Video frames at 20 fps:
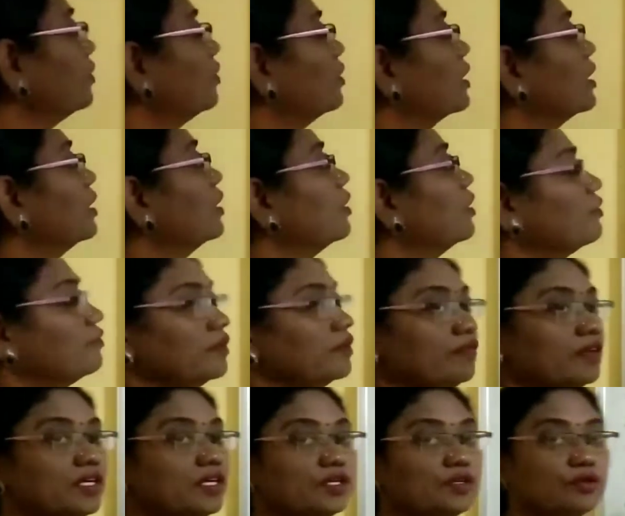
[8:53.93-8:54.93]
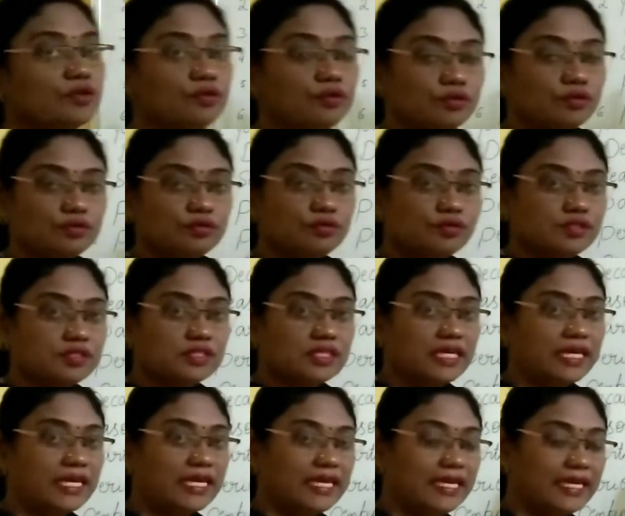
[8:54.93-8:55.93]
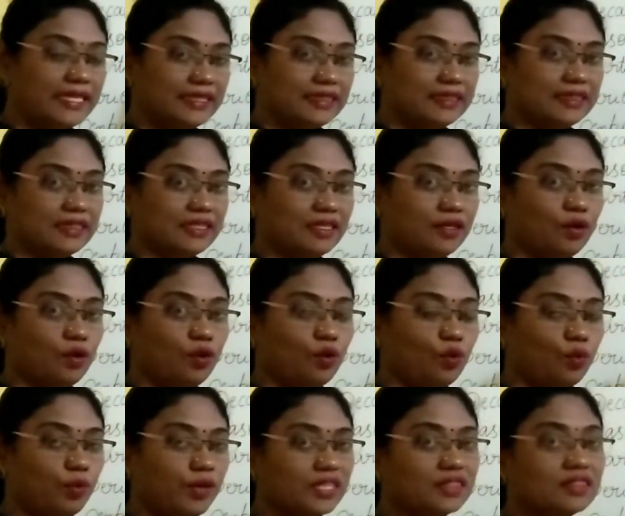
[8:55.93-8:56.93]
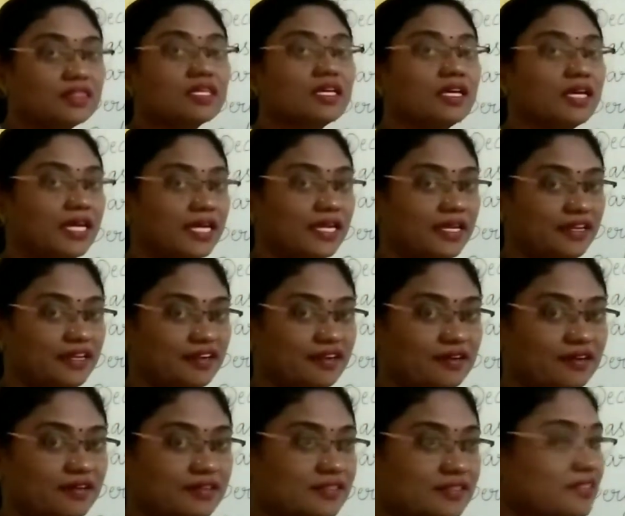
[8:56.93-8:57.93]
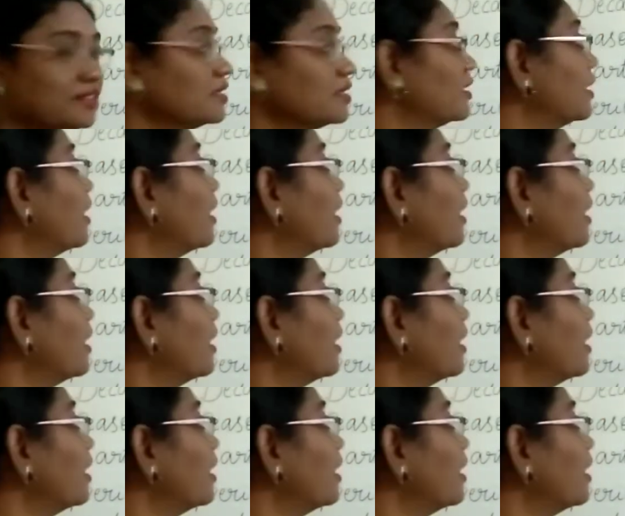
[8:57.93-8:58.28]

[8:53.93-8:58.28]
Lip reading: Okay, we will use in with years.